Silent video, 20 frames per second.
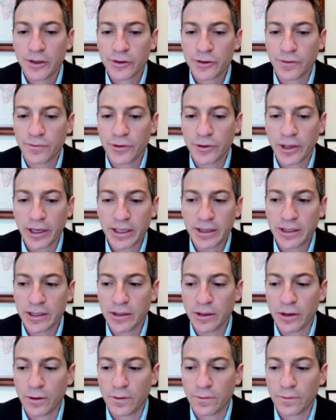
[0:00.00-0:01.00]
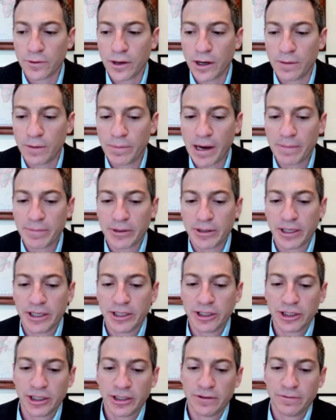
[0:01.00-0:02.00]
So if you look at the overall
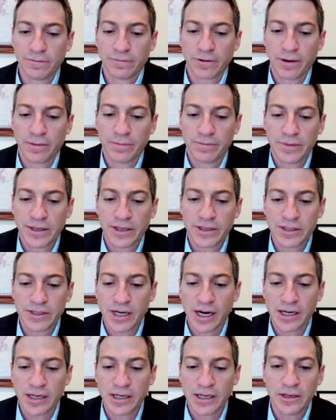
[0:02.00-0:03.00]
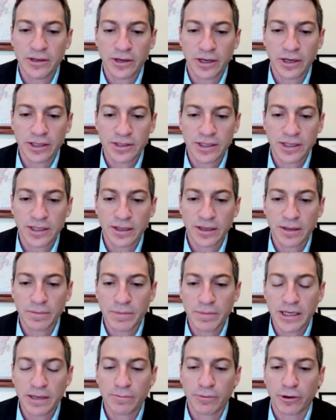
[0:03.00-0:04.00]
population from this study, you can see that the
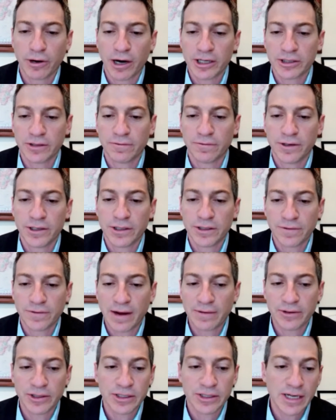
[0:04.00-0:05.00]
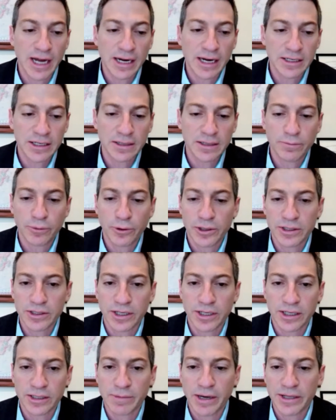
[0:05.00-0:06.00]
median progression-free survival is
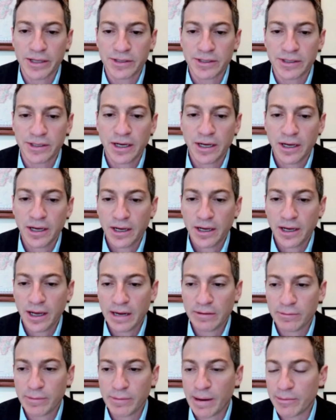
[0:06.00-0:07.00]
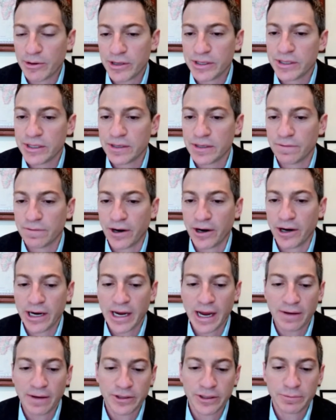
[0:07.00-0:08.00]
19.6 months. And remember, this is a
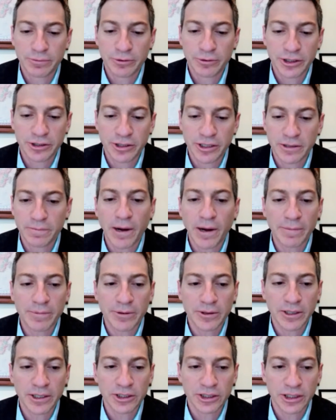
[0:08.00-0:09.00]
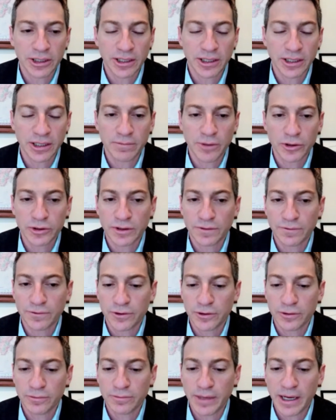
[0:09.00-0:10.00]
very heavily pretreated population, most of
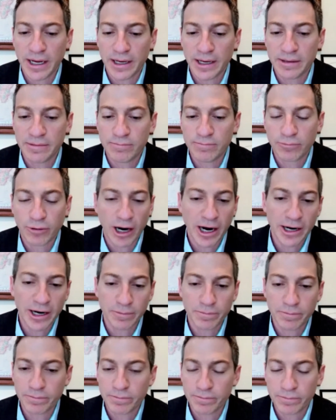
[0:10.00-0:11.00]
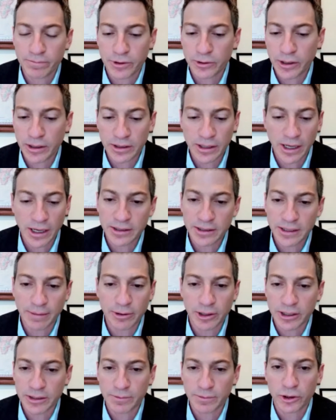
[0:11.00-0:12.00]
whom had prior
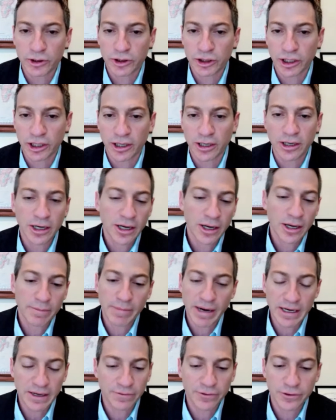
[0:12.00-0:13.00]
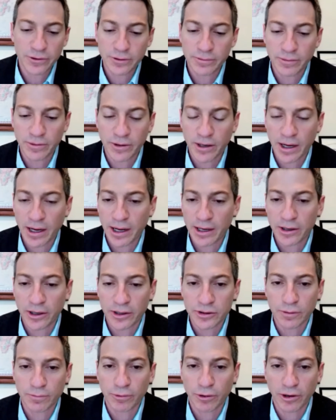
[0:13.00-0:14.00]
double exposure, many of whom had
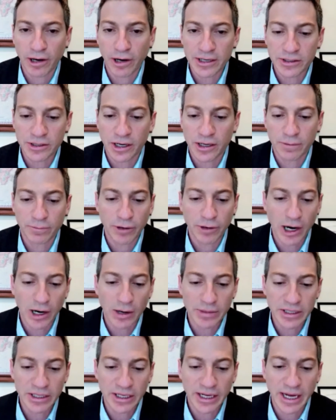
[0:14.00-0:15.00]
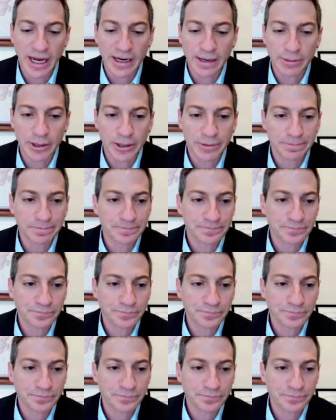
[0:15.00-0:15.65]
also progressed on a prior BTK inhibitor.